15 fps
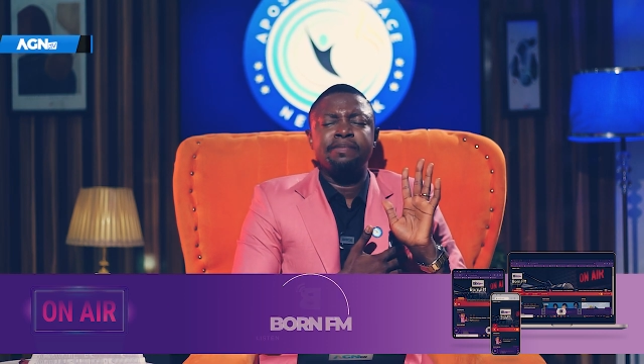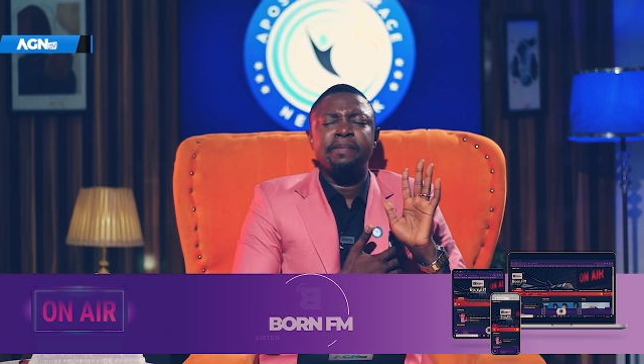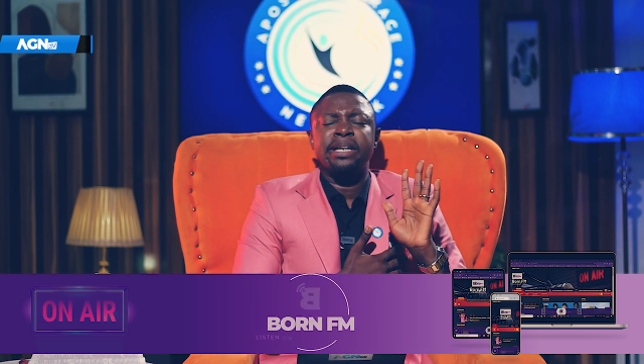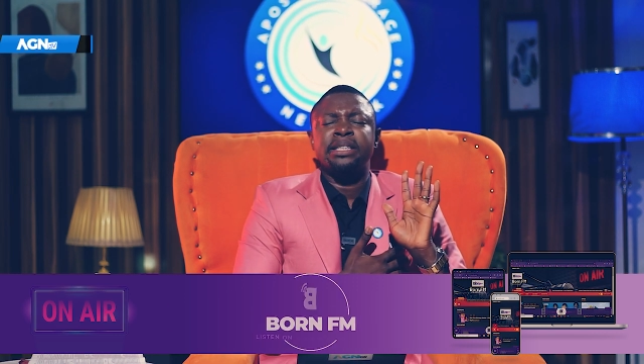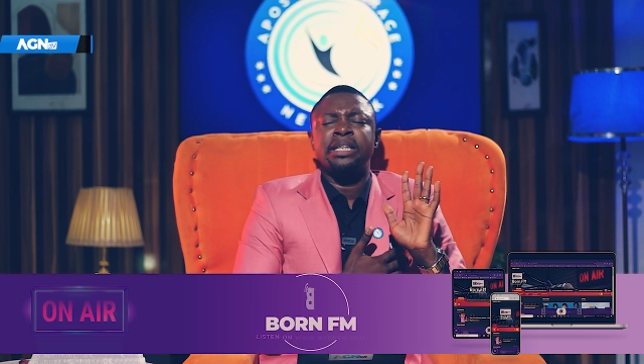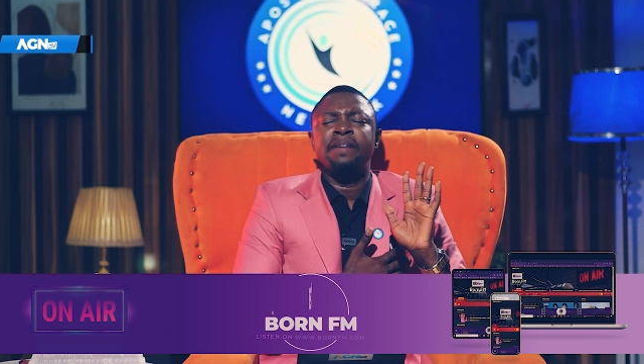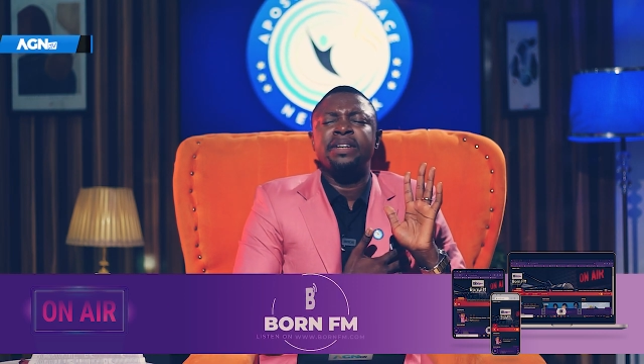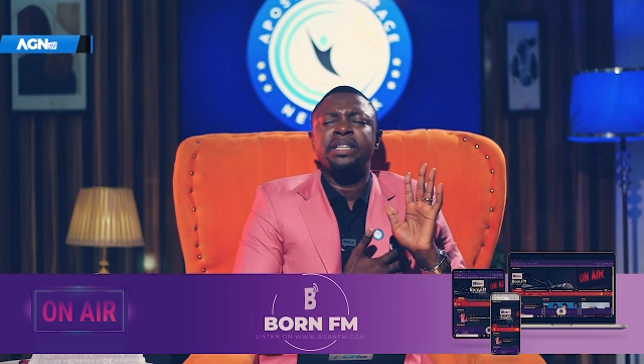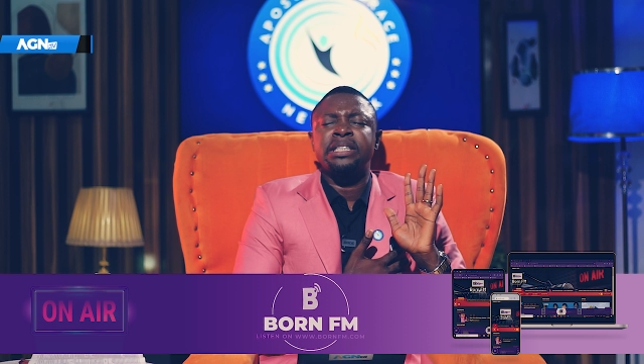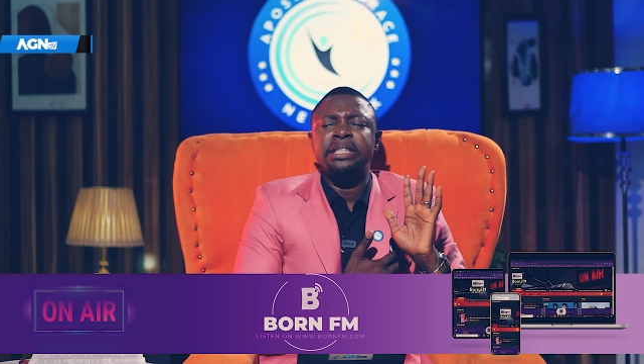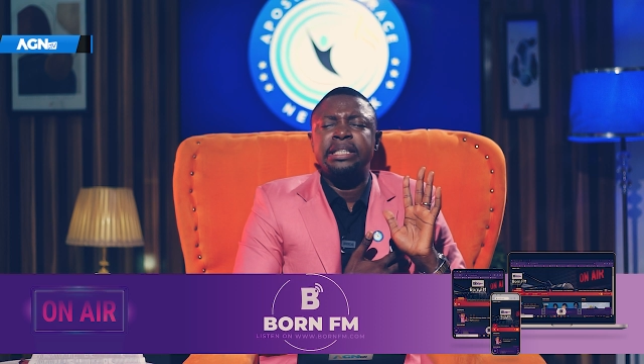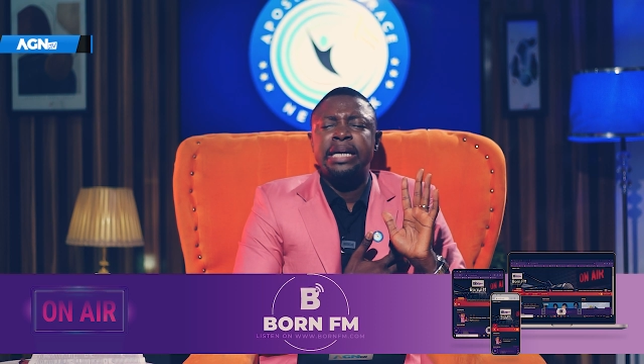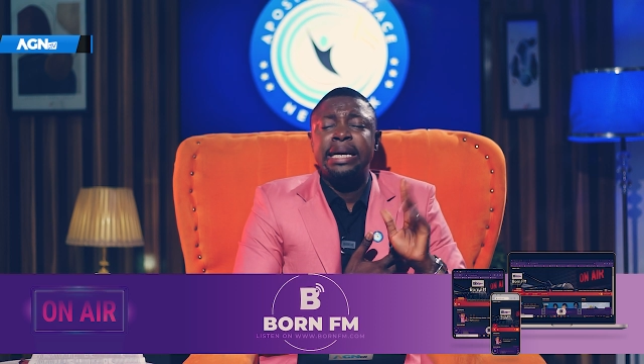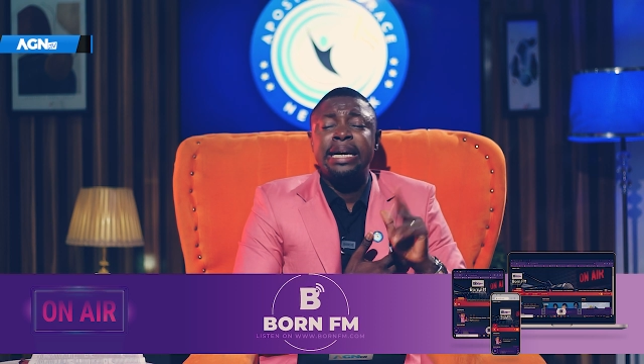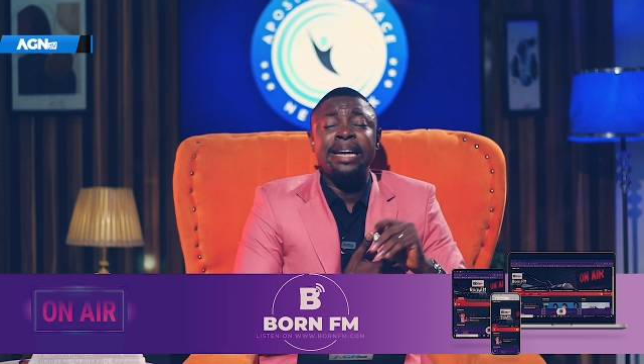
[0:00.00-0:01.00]
myself a
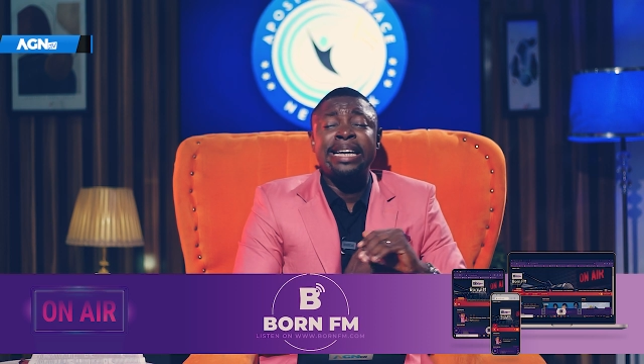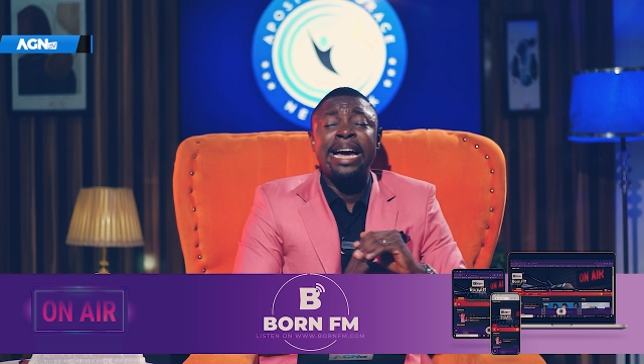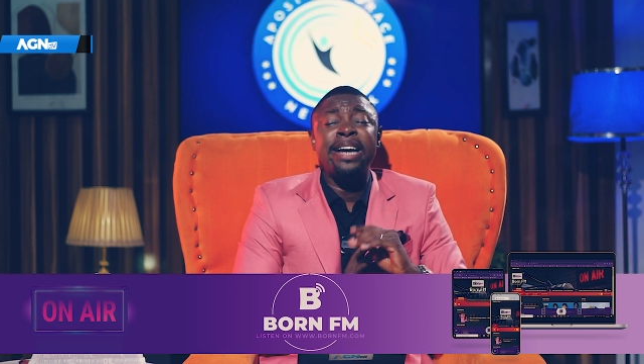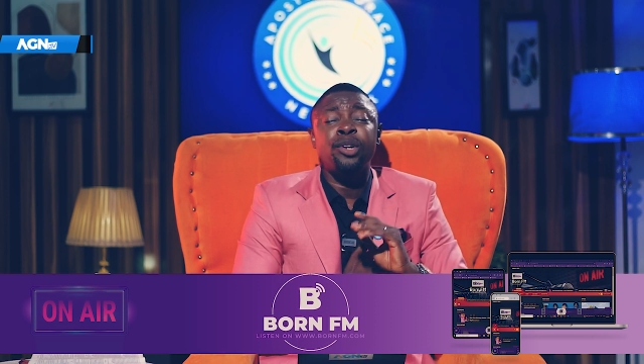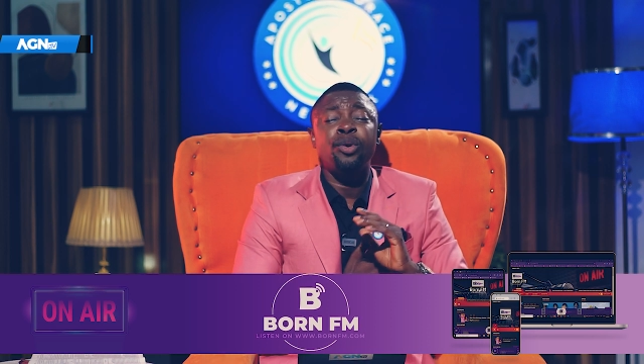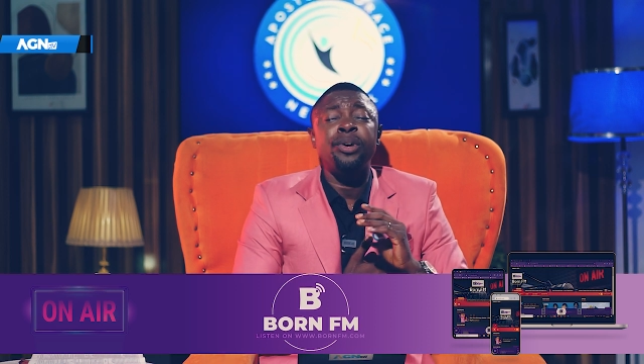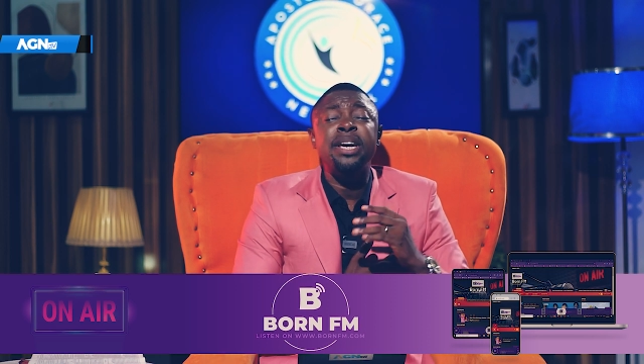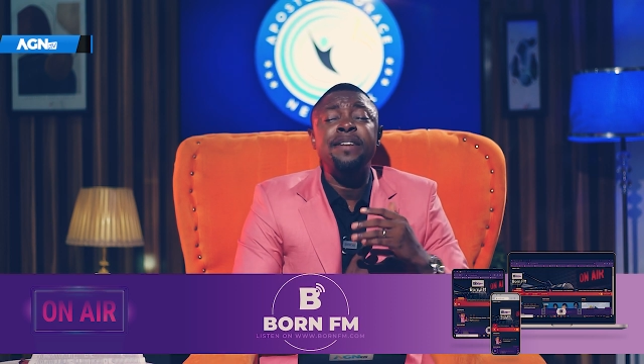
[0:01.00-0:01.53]
sinner that I don't